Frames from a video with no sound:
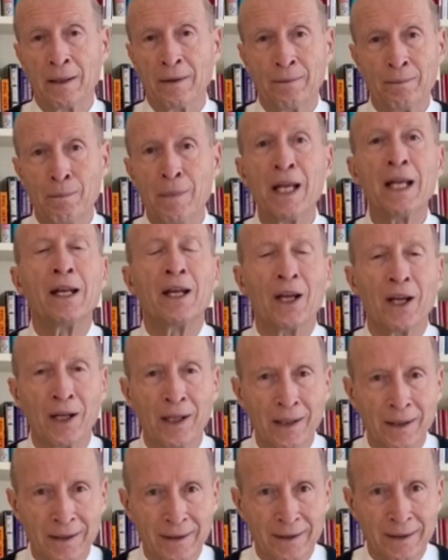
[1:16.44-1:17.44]

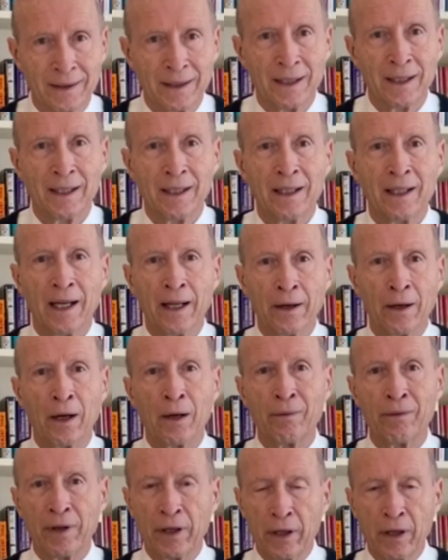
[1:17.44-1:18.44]
media and
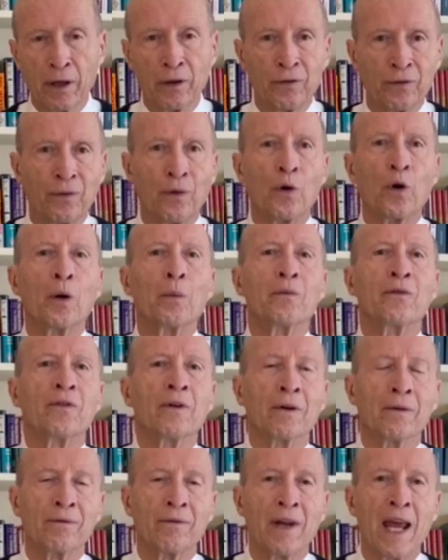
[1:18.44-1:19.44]
our various forms
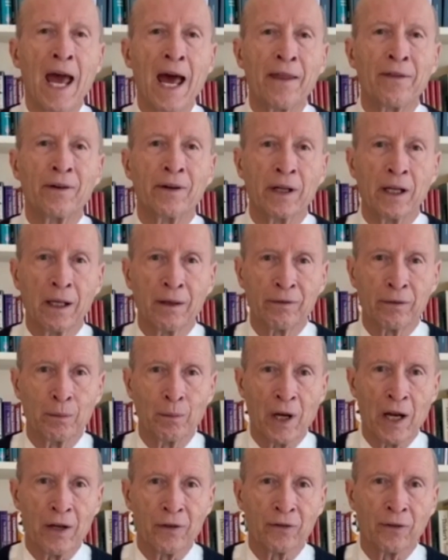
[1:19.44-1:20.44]
of gathering
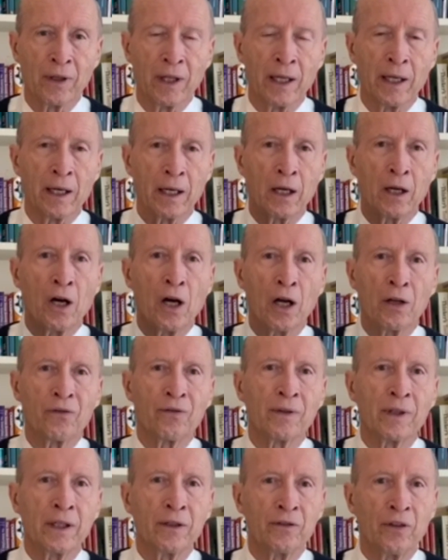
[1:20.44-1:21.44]
information, and it
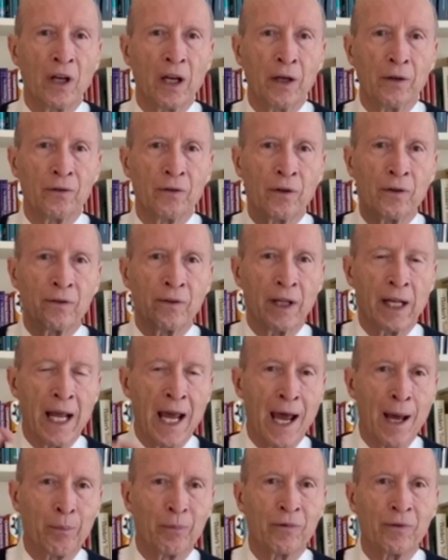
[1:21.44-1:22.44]
constantly changes,
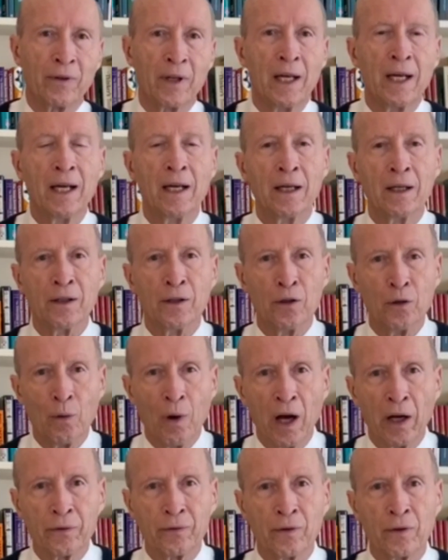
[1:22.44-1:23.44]
adapts,
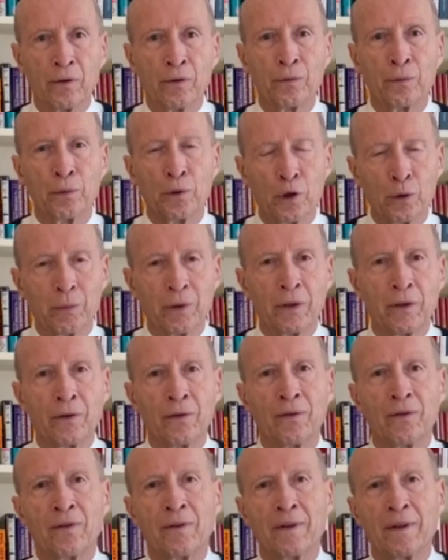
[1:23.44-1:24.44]
nuances,
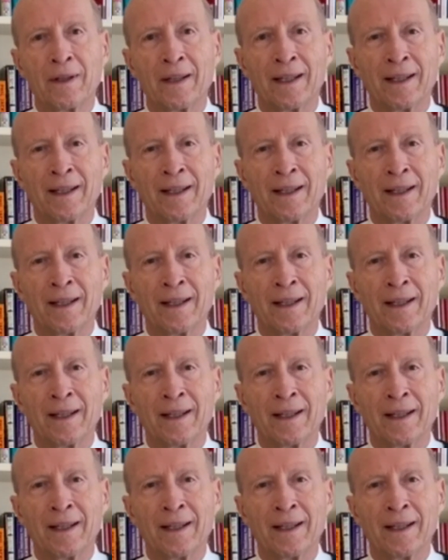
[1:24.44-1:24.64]
rumors,